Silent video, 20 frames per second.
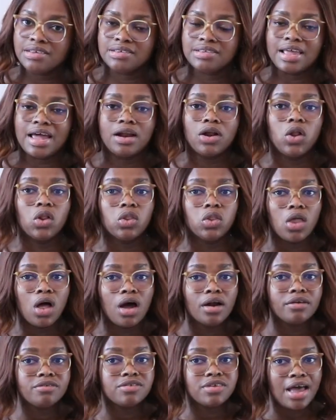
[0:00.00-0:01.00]
is that a
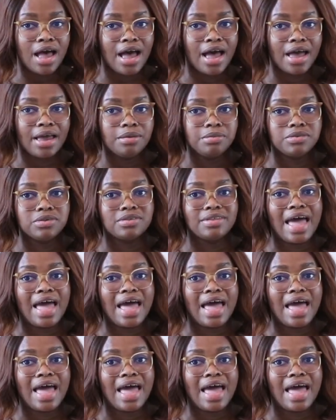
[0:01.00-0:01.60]
lot of times